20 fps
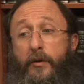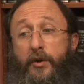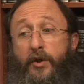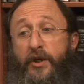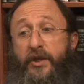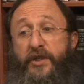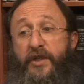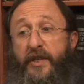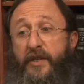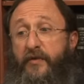
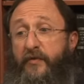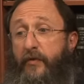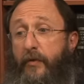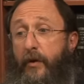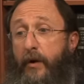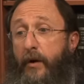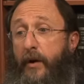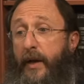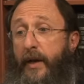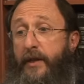just as
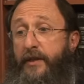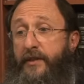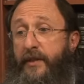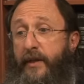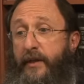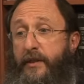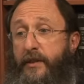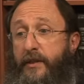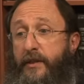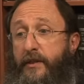far as
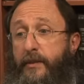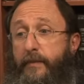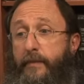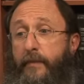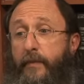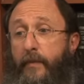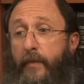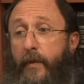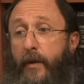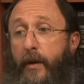its
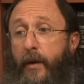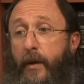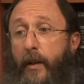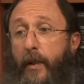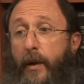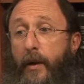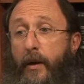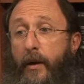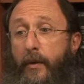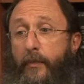
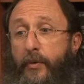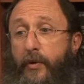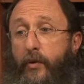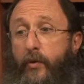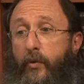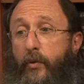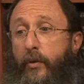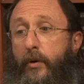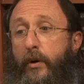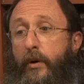
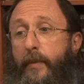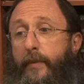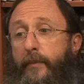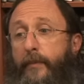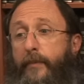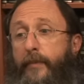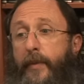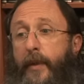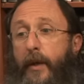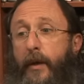pure
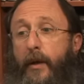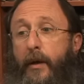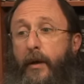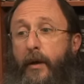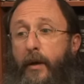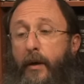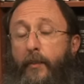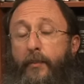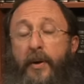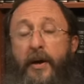
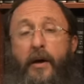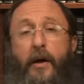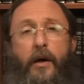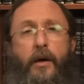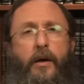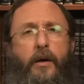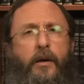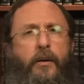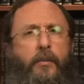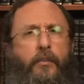
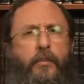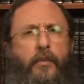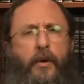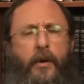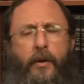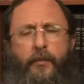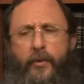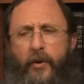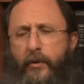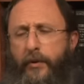uh,
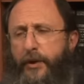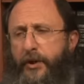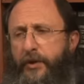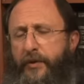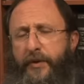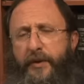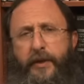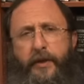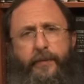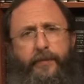
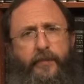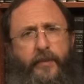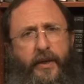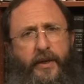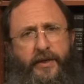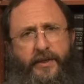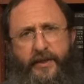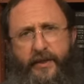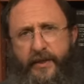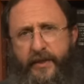poetry,
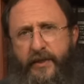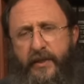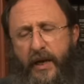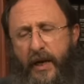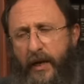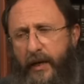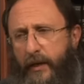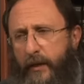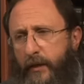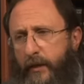its
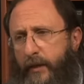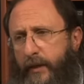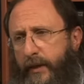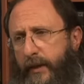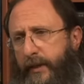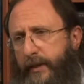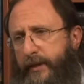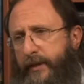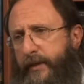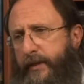style,
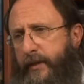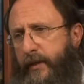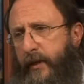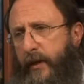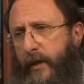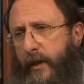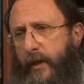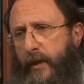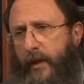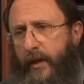its
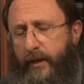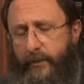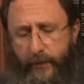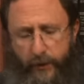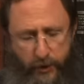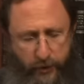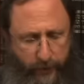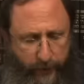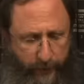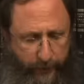
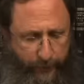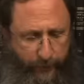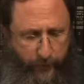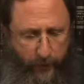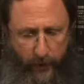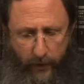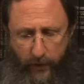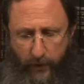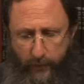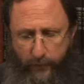imagery.
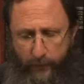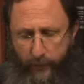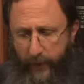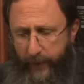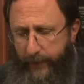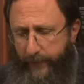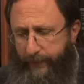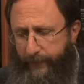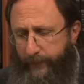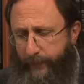
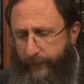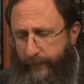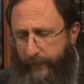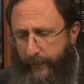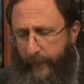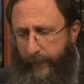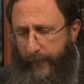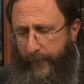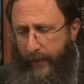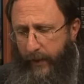But
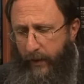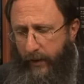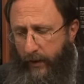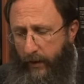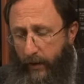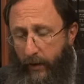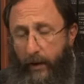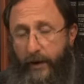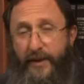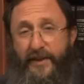
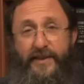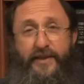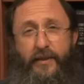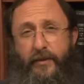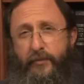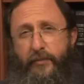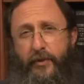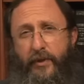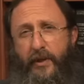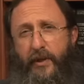on a
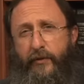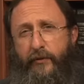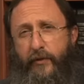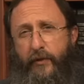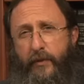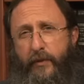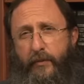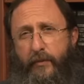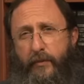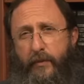simple
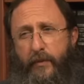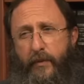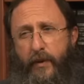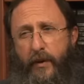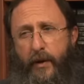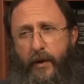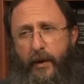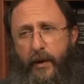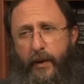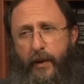level,
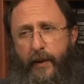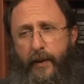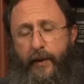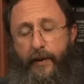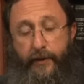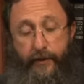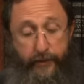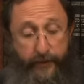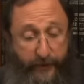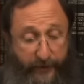
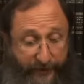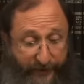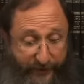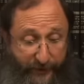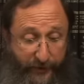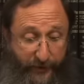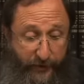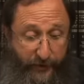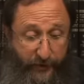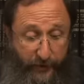
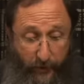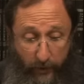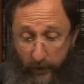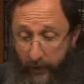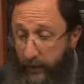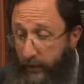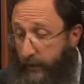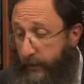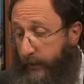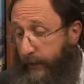this
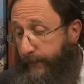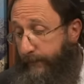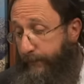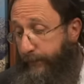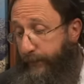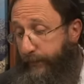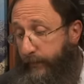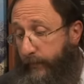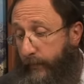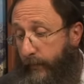song,
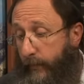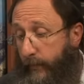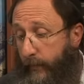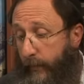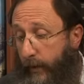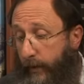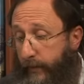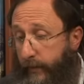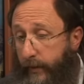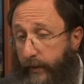
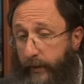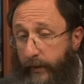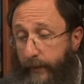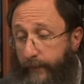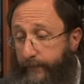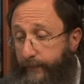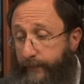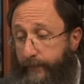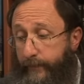the